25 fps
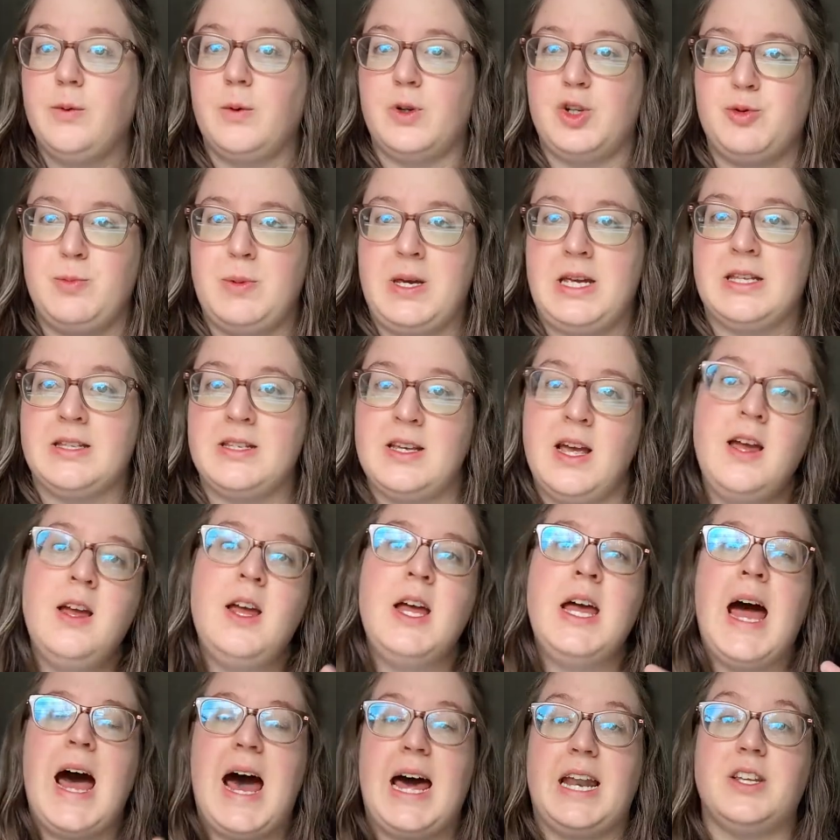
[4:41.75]
which means
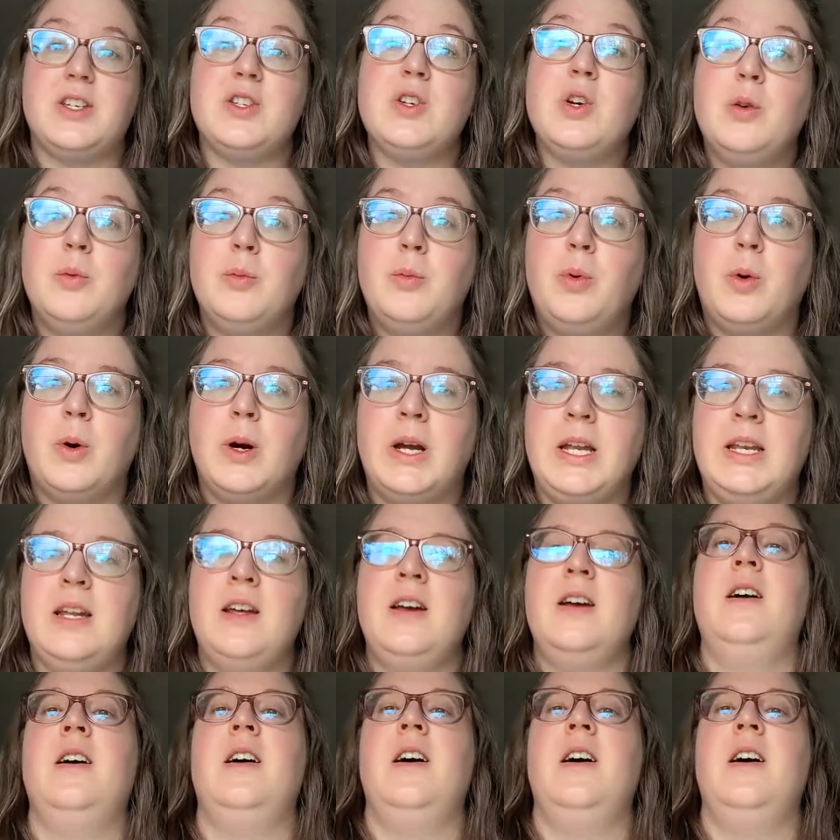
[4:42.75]
at a certain point,